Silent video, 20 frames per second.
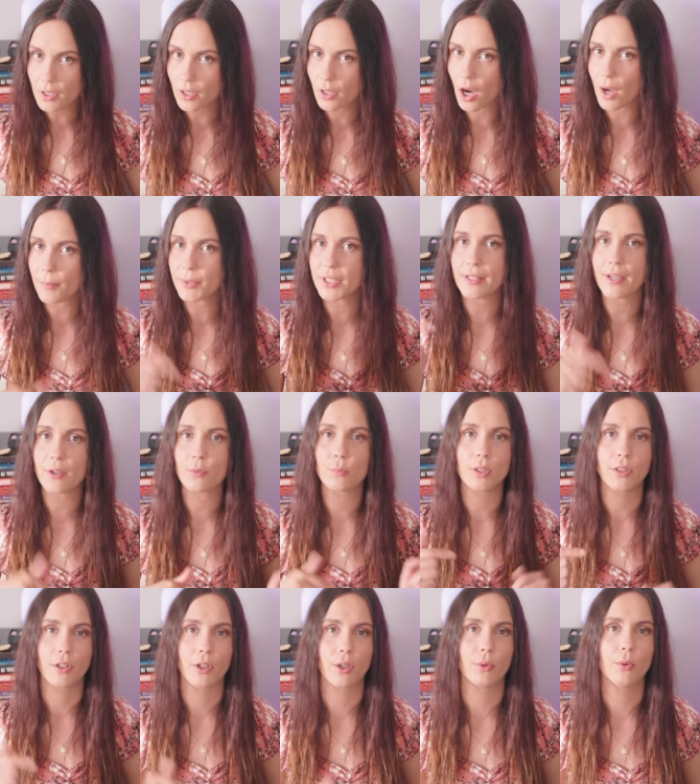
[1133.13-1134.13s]
comment down
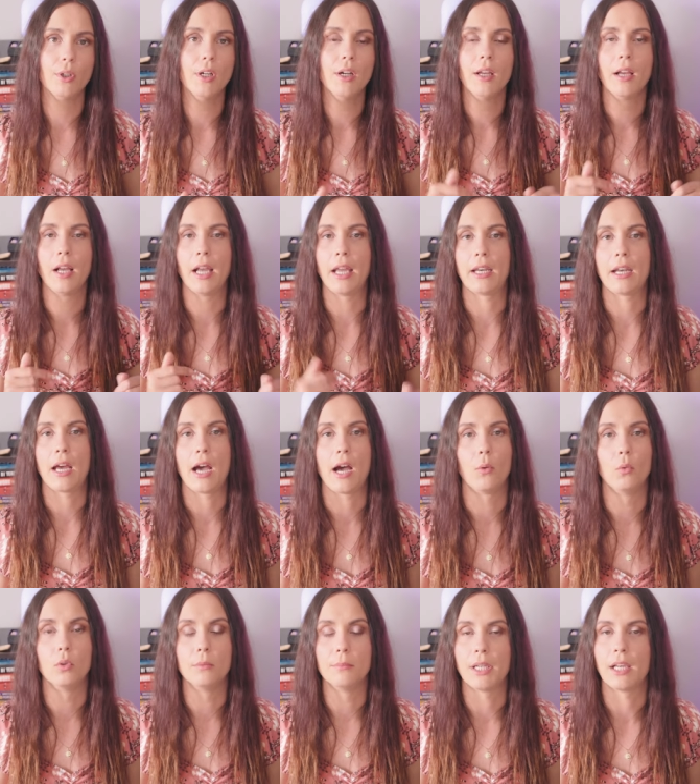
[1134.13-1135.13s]
below and
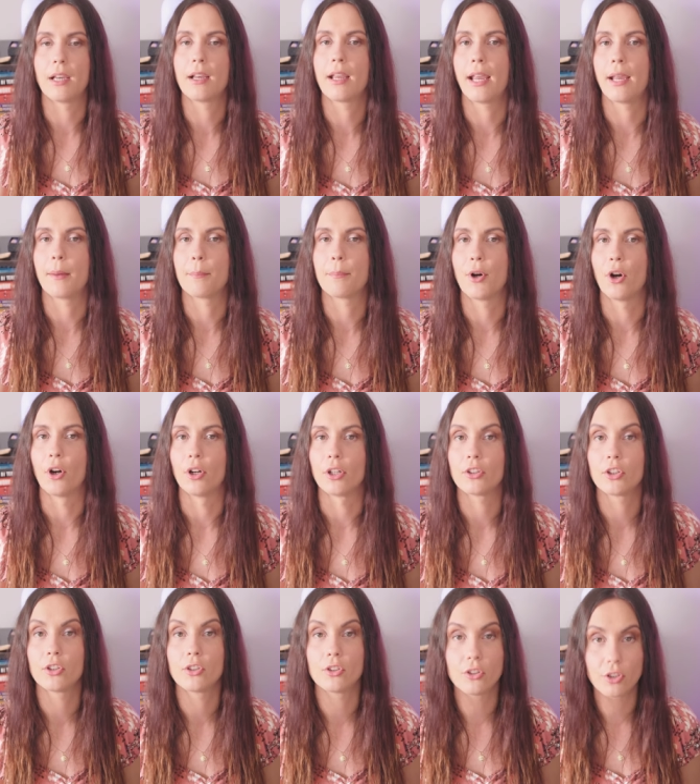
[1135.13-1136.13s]
I will make a
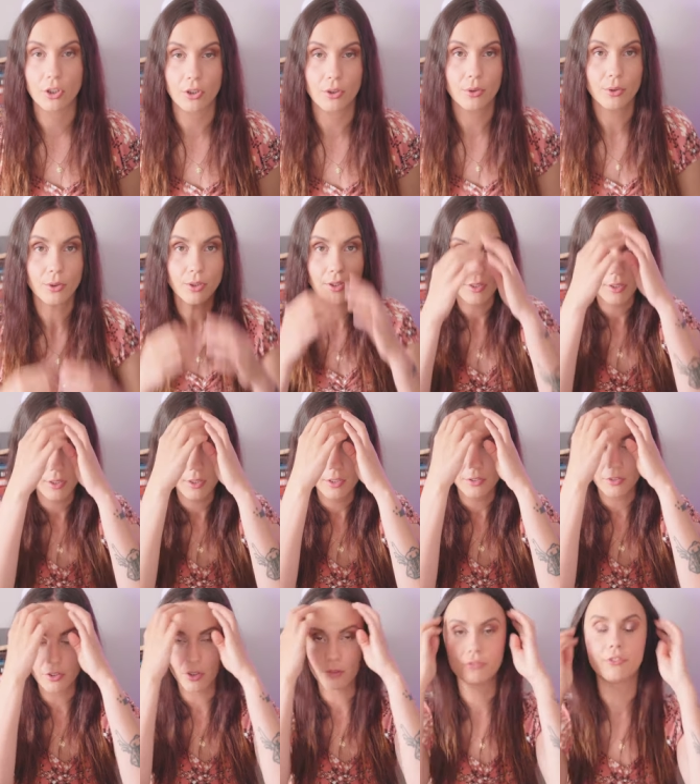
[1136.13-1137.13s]
part two.
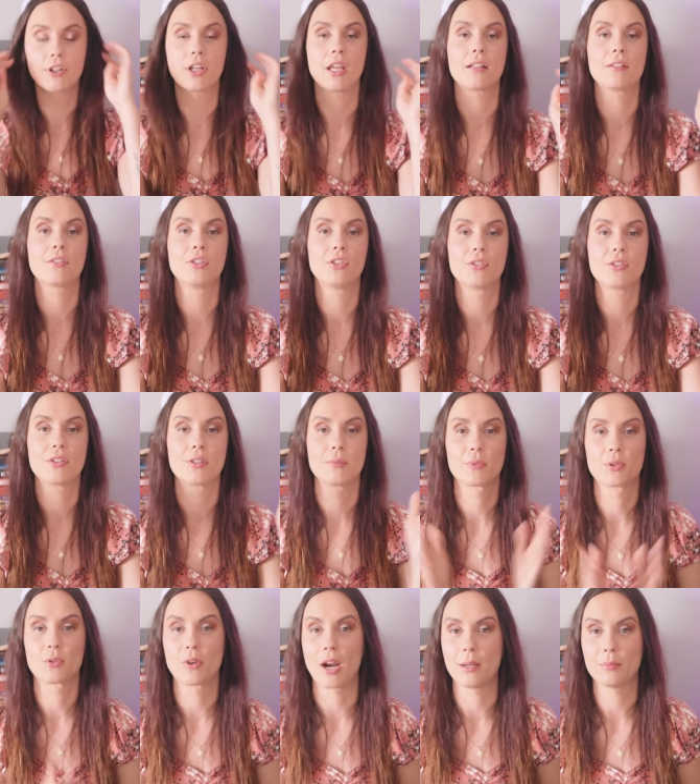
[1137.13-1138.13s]
Don't forget to
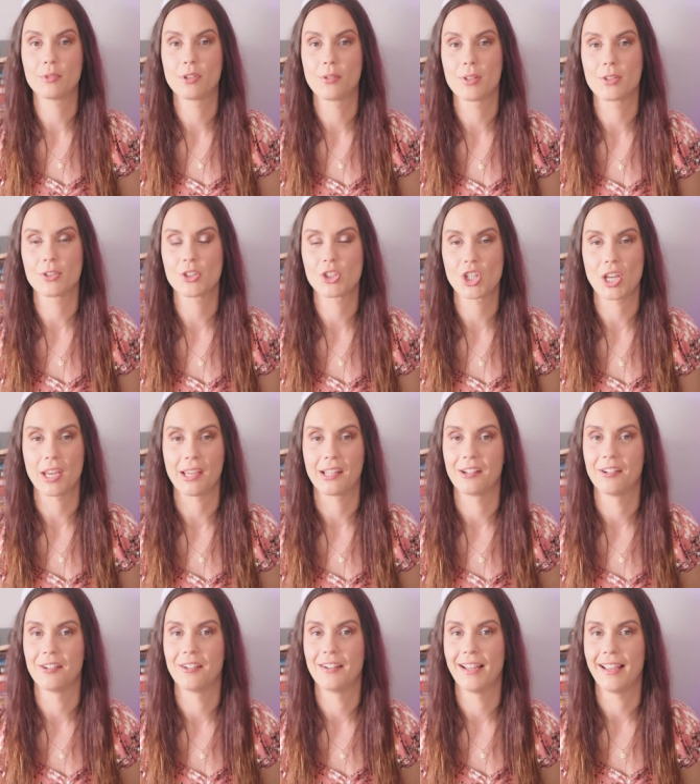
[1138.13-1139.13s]
subscribe to this
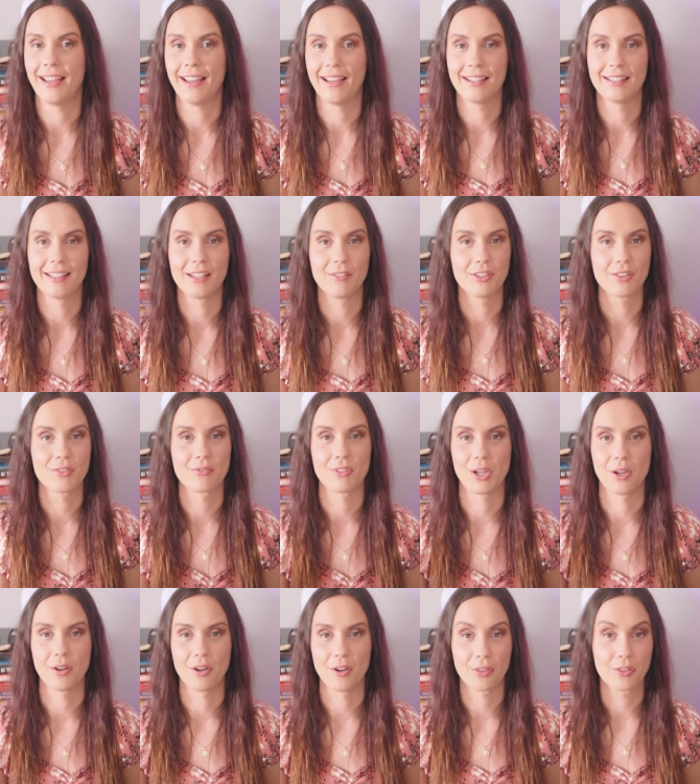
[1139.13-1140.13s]
channel and give this
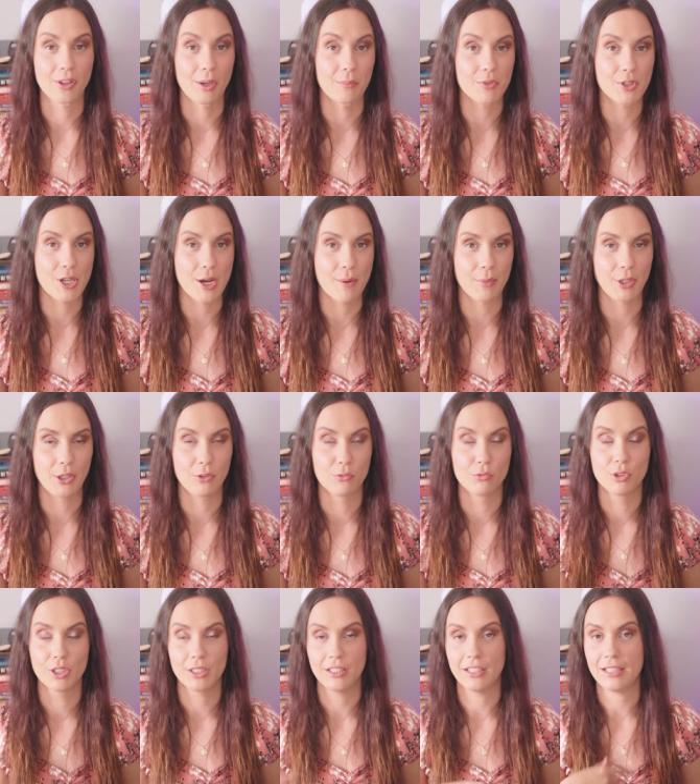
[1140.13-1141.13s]
video a thumbs up. It
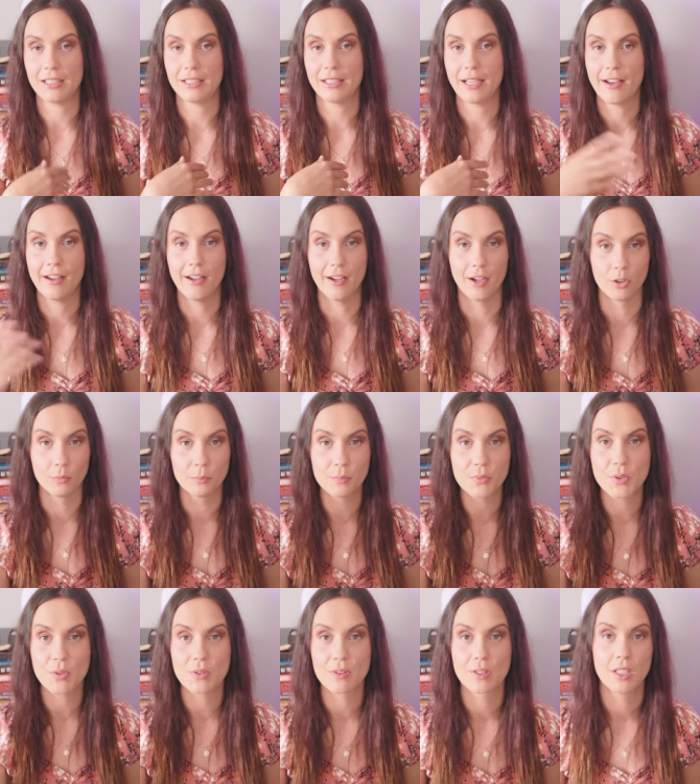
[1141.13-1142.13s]
really
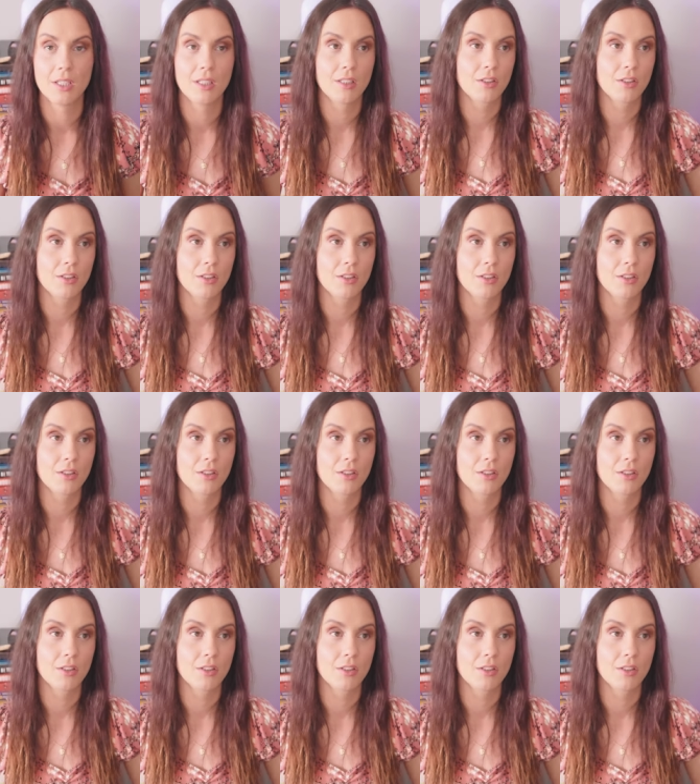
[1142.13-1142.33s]
helps